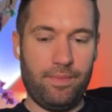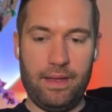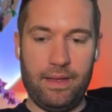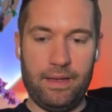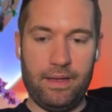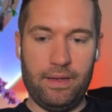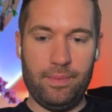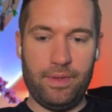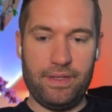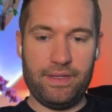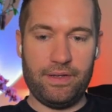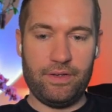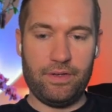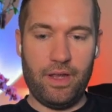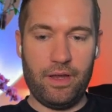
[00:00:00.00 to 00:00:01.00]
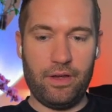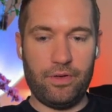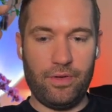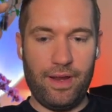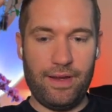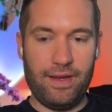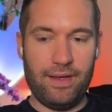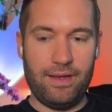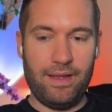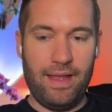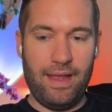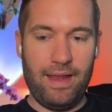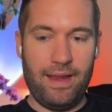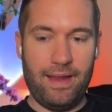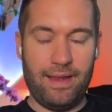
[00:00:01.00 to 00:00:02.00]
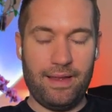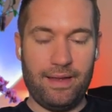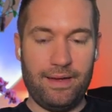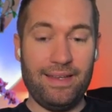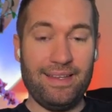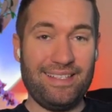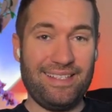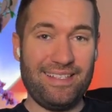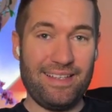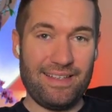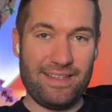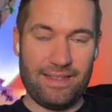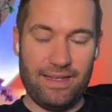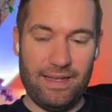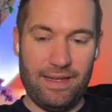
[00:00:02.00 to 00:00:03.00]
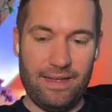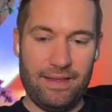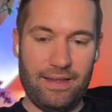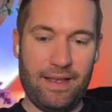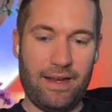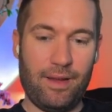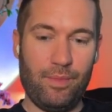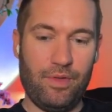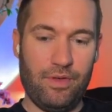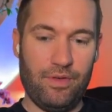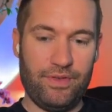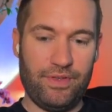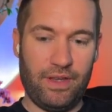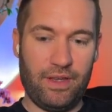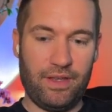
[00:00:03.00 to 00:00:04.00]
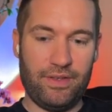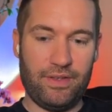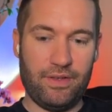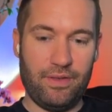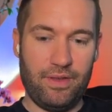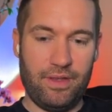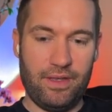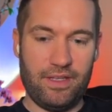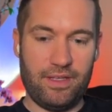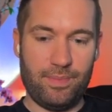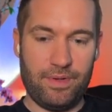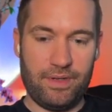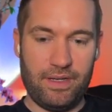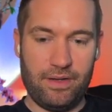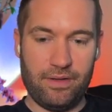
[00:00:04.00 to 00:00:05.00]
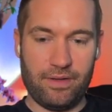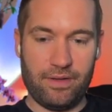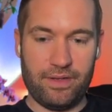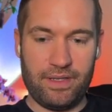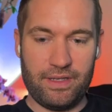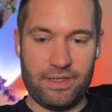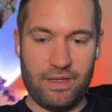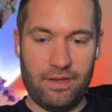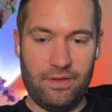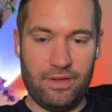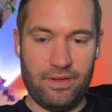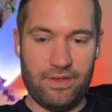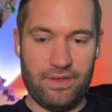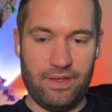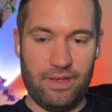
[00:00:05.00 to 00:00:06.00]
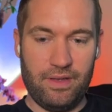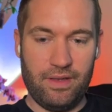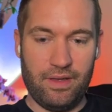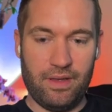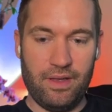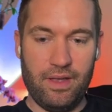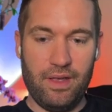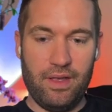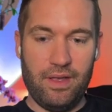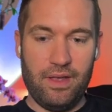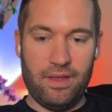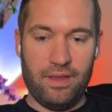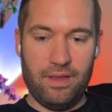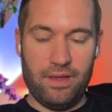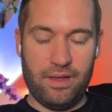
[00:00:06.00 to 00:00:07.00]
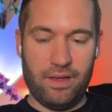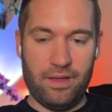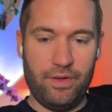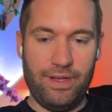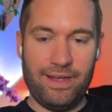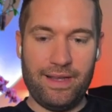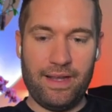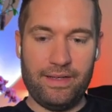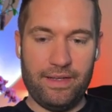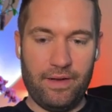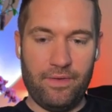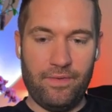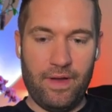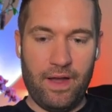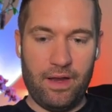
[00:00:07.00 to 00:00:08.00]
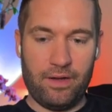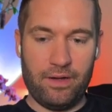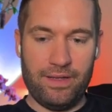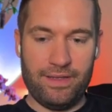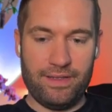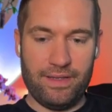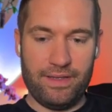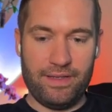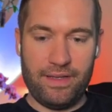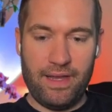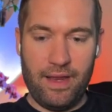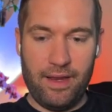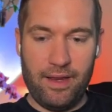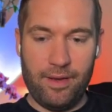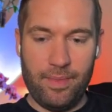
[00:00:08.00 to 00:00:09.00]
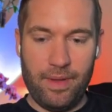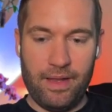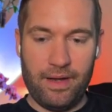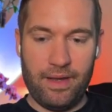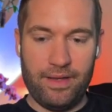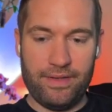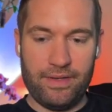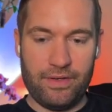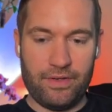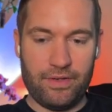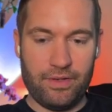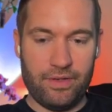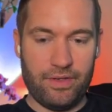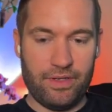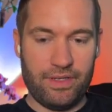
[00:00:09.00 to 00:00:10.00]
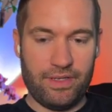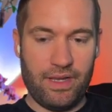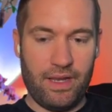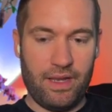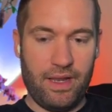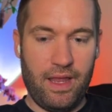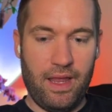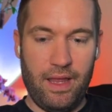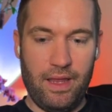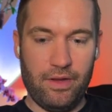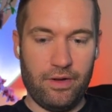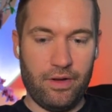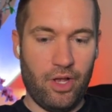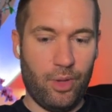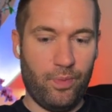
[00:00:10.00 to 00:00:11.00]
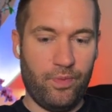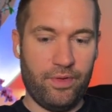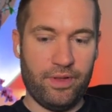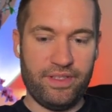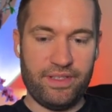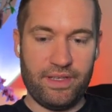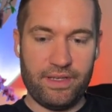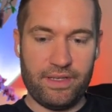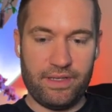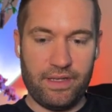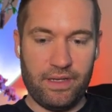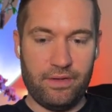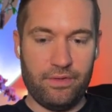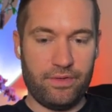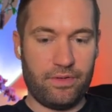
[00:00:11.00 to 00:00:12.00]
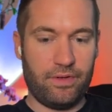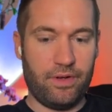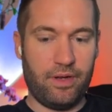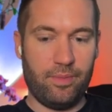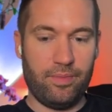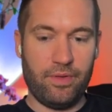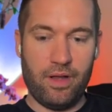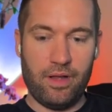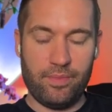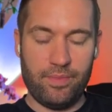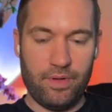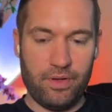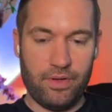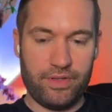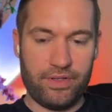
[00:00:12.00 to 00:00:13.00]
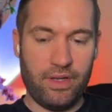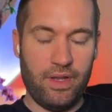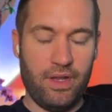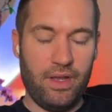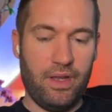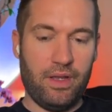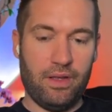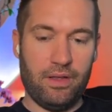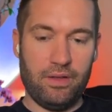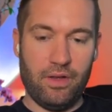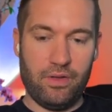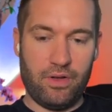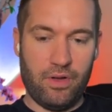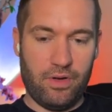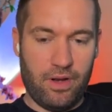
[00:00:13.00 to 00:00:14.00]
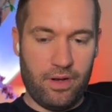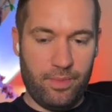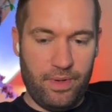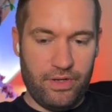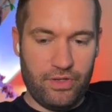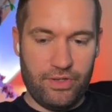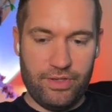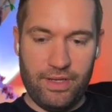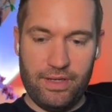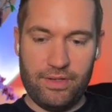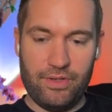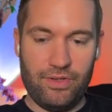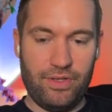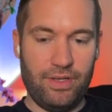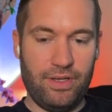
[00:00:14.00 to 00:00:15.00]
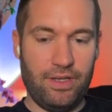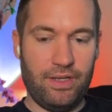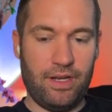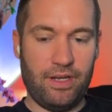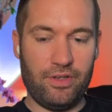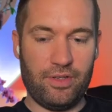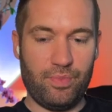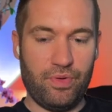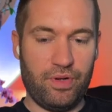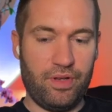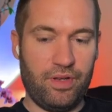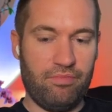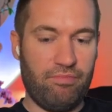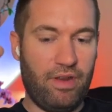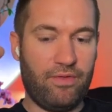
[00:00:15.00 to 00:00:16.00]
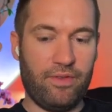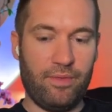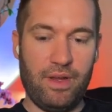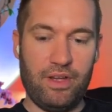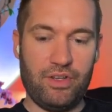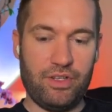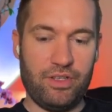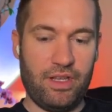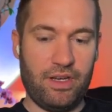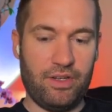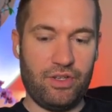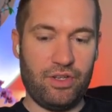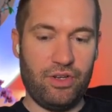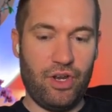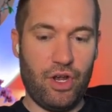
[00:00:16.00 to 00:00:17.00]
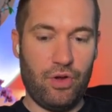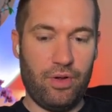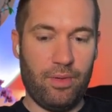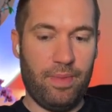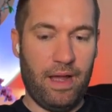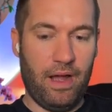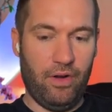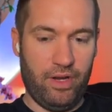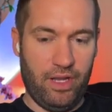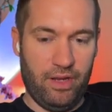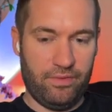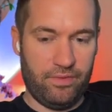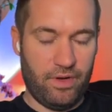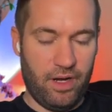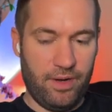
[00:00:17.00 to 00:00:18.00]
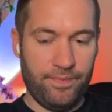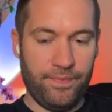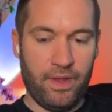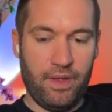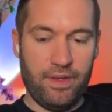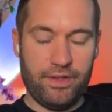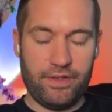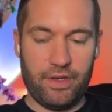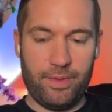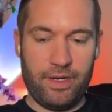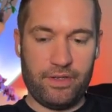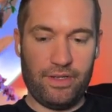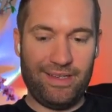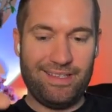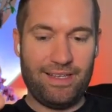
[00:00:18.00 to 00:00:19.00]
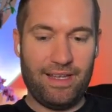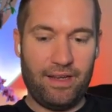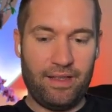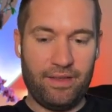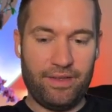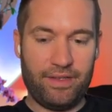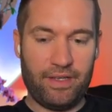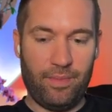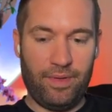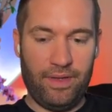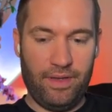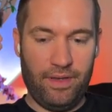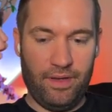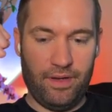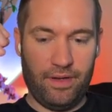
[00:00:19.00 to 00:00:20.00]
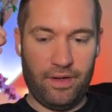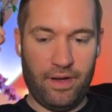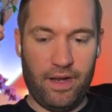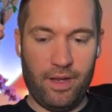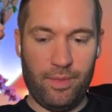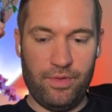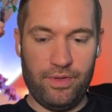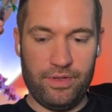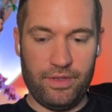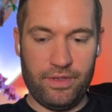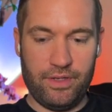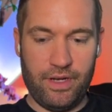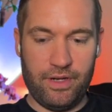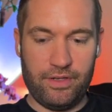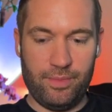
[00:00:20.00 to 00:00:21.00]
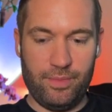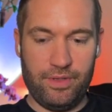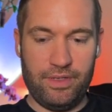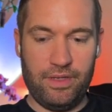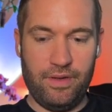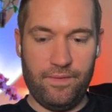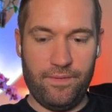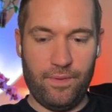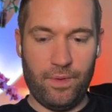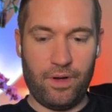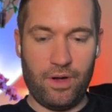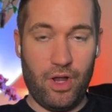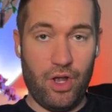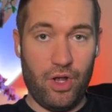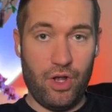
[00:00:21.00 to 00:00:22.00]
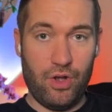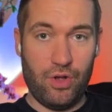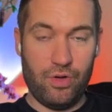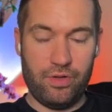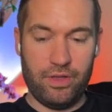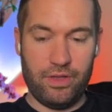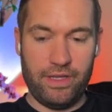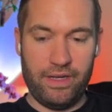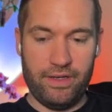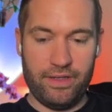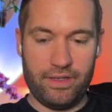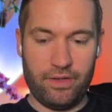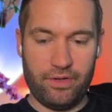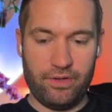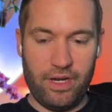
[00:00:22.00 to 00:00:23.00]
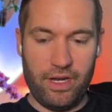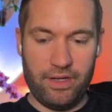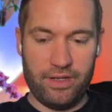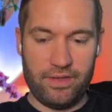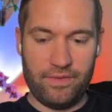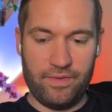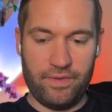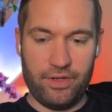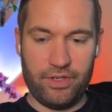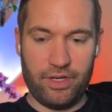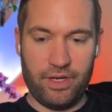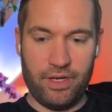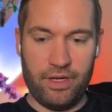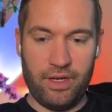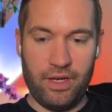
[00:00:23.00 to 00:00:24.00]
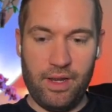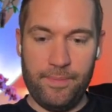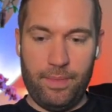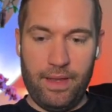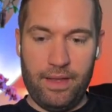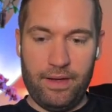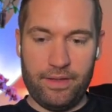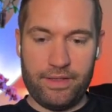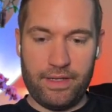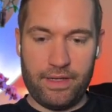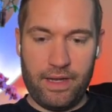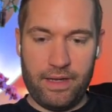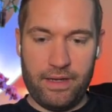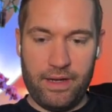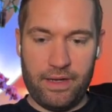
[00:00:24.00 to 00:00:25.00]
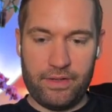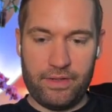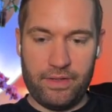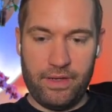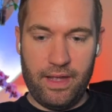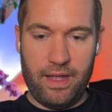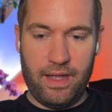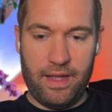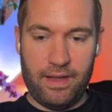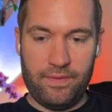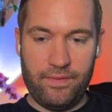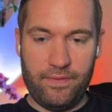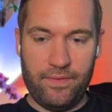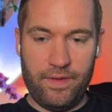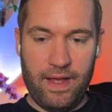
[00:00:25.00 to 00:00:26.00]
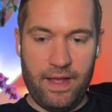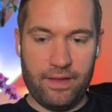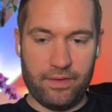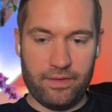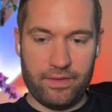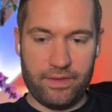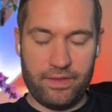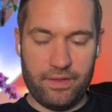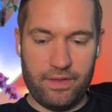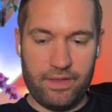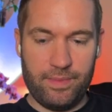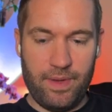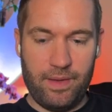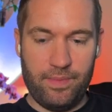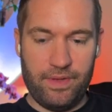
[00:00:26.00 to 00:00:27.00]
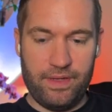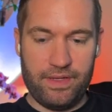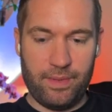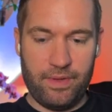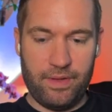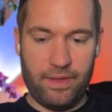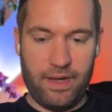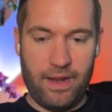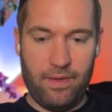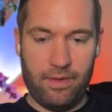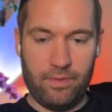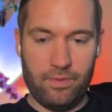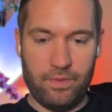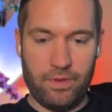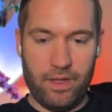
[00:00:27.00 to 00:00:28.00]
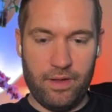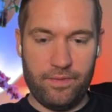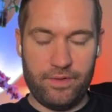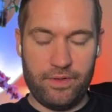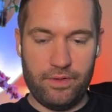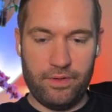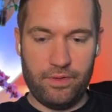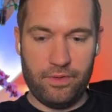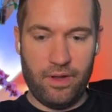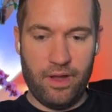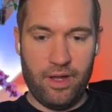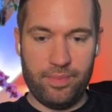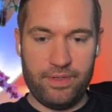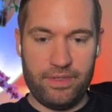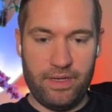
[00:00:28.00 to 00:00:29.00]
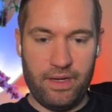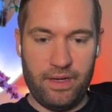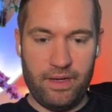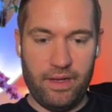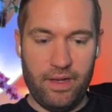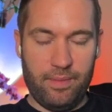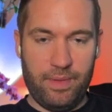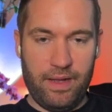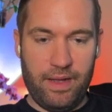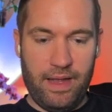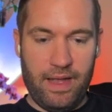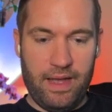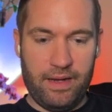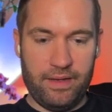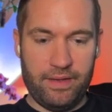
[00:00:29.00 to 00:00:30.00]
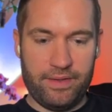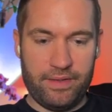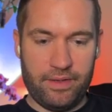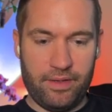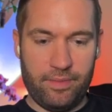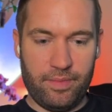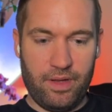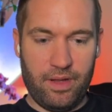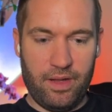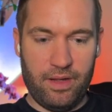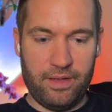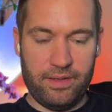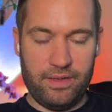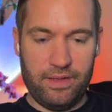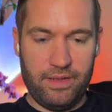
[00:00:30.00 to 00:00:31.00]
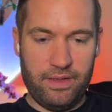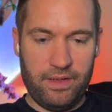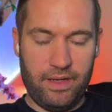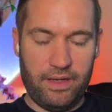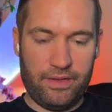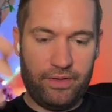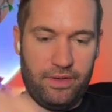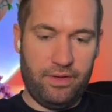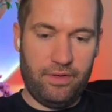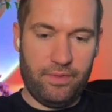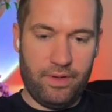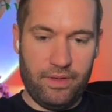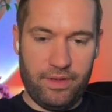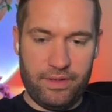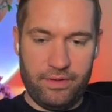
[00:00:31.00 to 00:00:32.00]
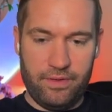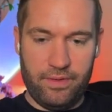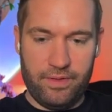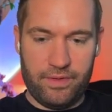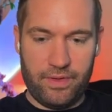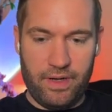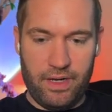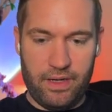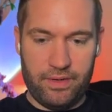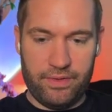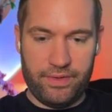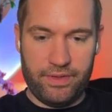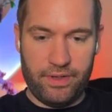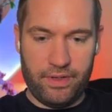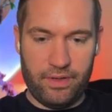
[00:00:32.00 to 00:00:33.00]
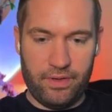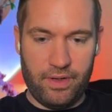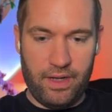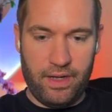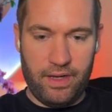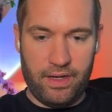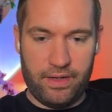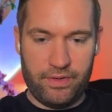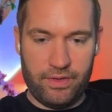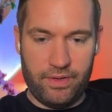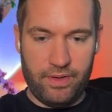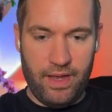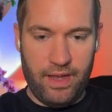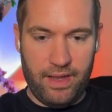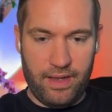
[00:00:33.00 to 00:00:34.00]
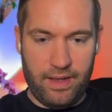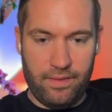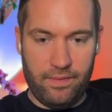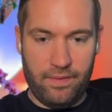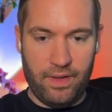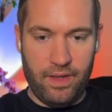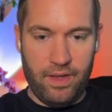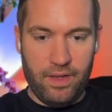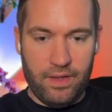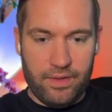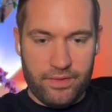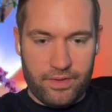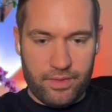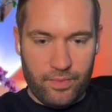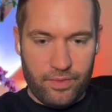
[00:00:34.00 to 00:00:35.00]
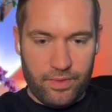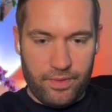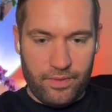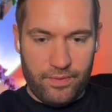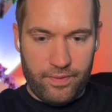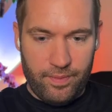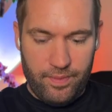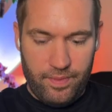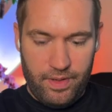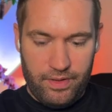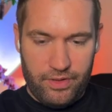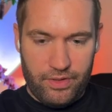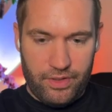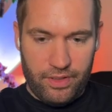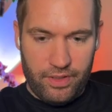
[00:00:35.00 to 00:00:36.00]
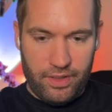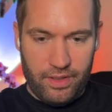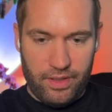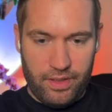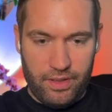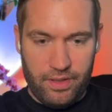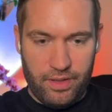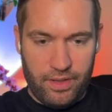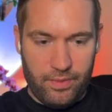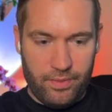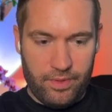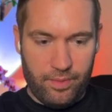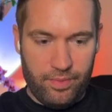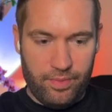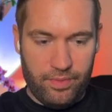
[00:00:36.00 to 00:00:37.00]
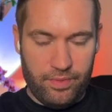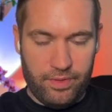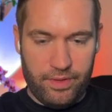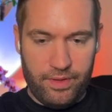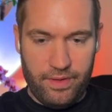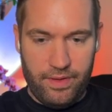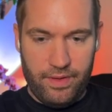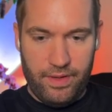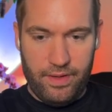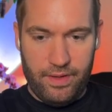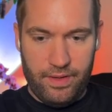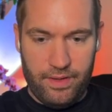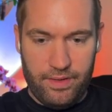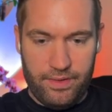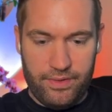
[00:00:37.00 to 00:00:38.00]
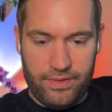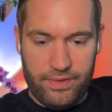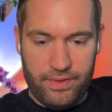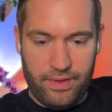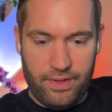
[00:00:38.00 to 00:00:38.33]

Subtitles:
But essentially, I created an assistant that I'm using, and so this particular assistant, you can see the unique identifier is the same, and I essentially just say, hey, you're a helpful assistant who's creating blog posts, a low-code automations agency, and I just put in information that it should know about it, right? So I'm actually setting this up here. I am using ChatGPT 4.0, the latest and greatest version, and it looks like I can actually add files. So this might be something that I would love to update by adding some content. Actually, you know what? Let's do this right now. So I actually have some more information. I want to pull in these.